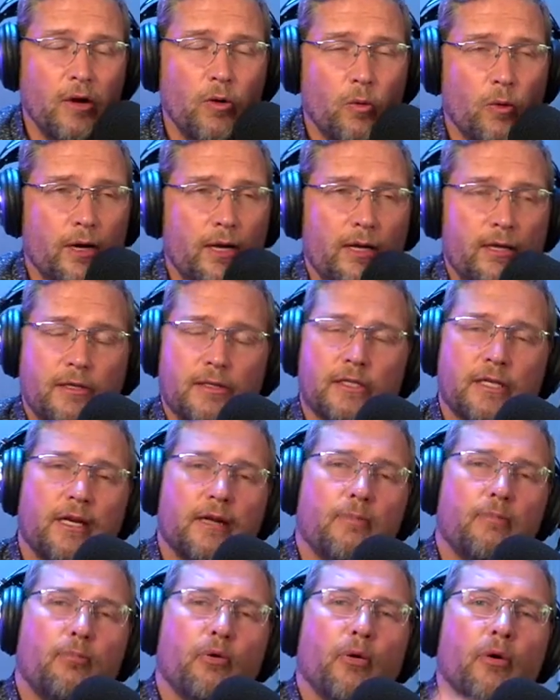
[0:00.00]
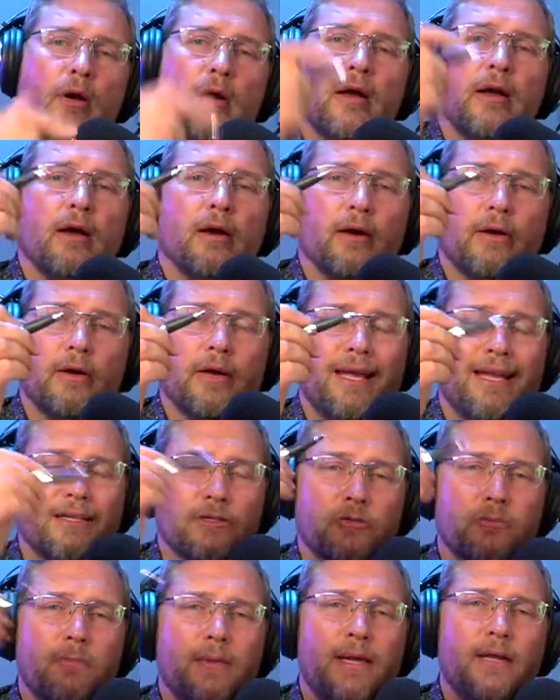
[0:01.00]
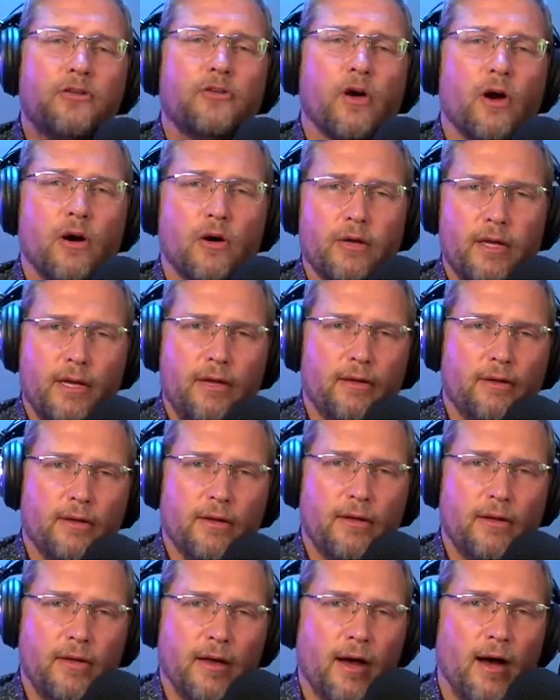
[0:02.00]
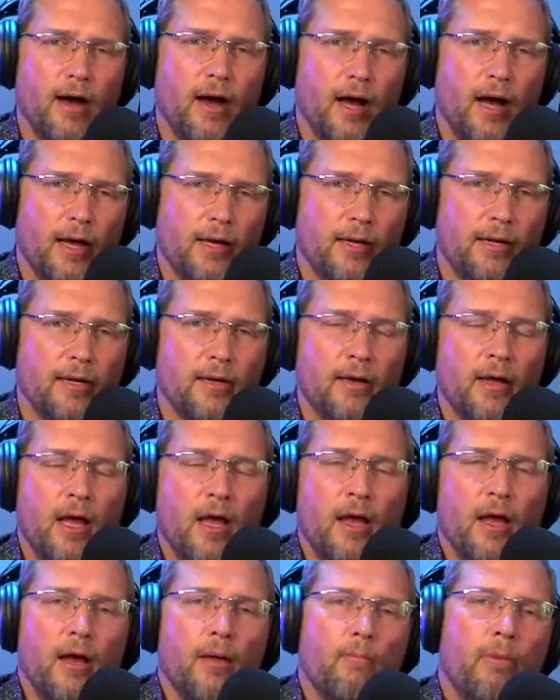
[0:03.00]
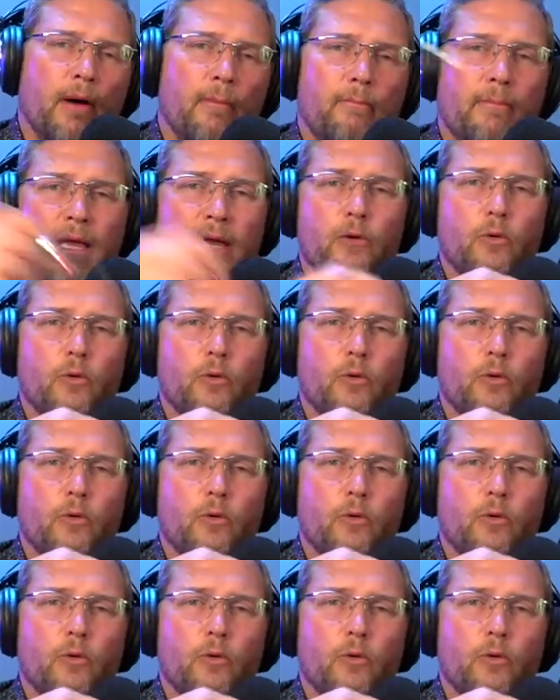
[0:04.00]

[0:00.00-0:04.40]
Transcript: when he said, "Prayer is me talking to God, but me."